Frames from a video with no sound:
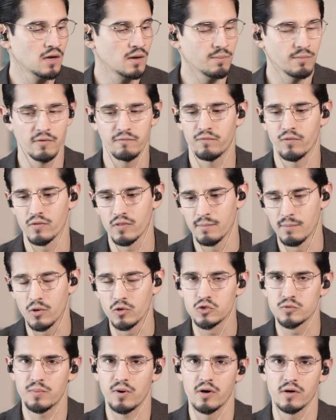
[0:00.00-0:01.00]
But for the
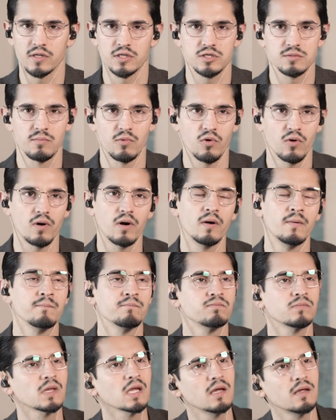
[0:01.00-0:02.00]
most part, it's more
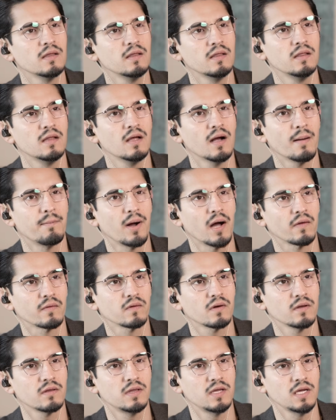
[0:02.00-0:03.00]

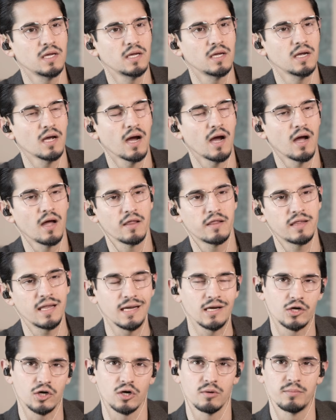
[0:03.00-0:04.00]
about the
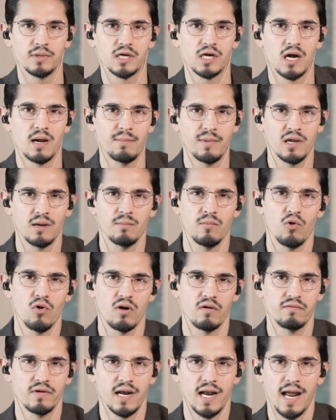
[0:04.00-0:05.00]
thinker becoming
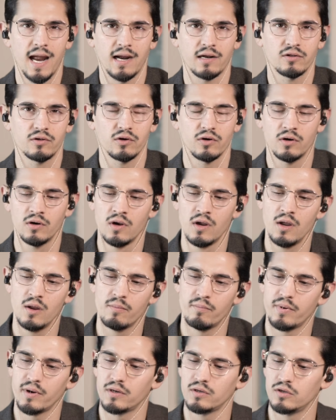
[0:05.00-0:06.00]
more of an actor.
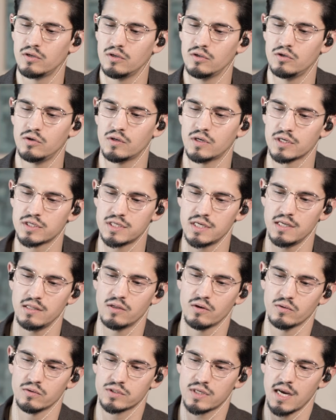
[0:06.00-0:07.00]
But you could see
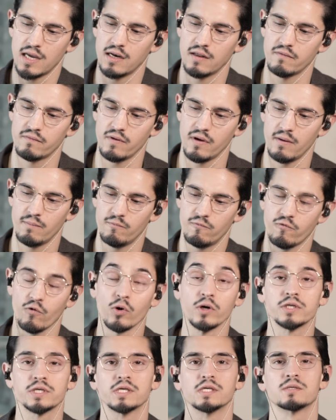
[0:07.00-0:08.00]
those kind of
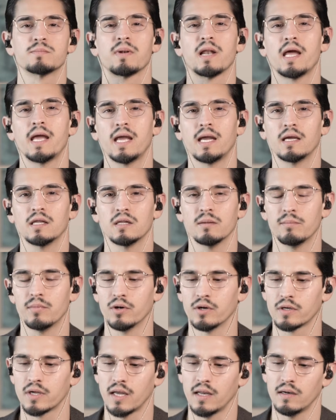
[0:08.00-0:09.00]
forces playing in the
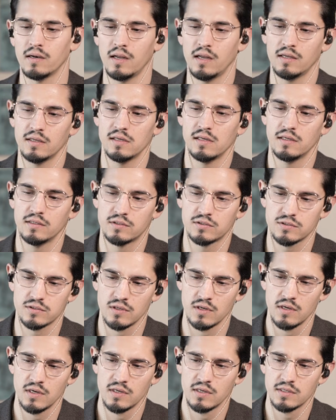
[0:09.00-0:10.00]
book, and it's
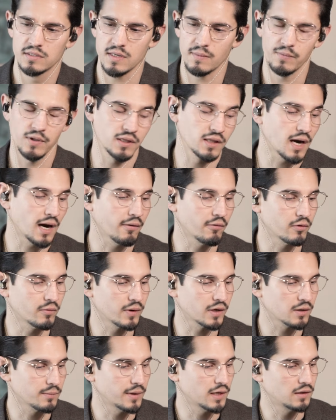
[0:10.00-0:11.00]
something that I would
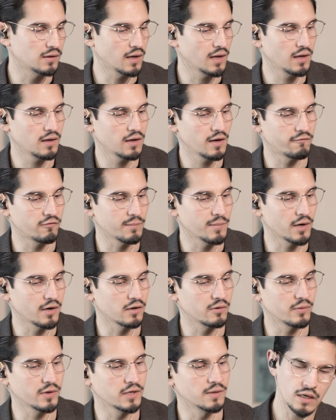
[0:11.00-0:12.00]
recommend everybody
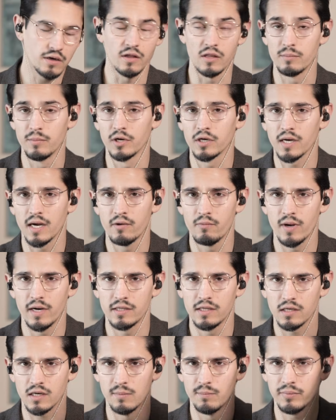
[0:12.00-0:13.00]
to read. Another book I read
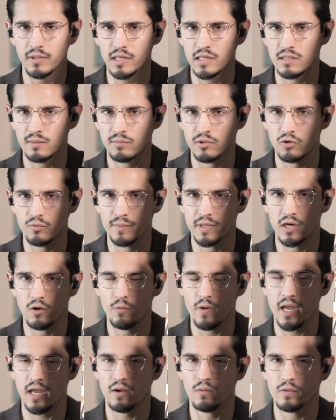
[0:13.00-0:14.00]
that completely blew me
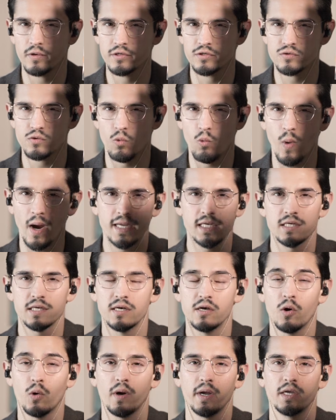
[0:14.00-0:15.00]
away was White
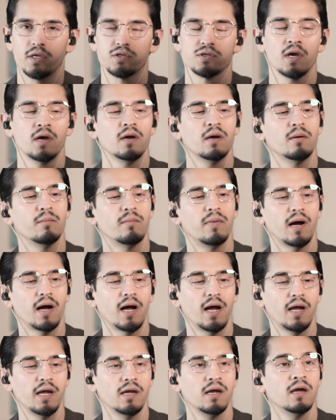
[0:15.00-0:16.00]
Noise
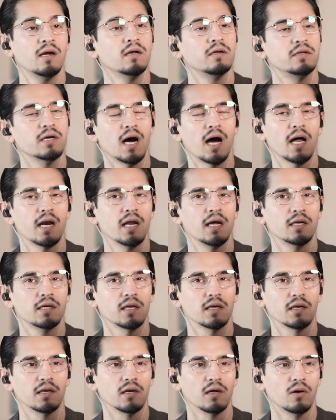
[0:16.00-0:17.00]
by Don
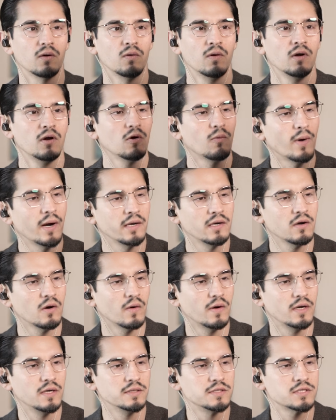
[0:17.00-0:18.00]
DeLillo. White
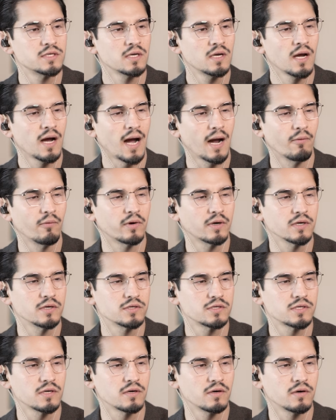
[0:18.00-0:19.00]
Noise, I would
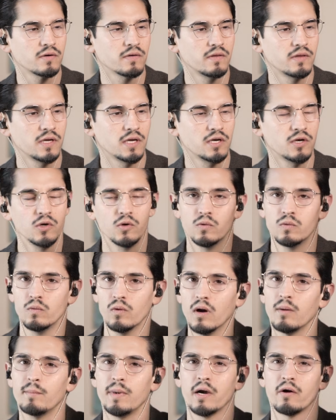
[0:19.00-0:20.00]
consider the new
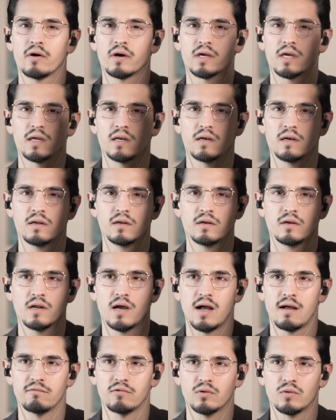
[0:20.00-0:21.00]
American
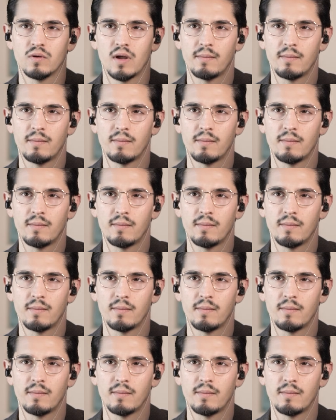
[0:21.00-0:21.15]
novel.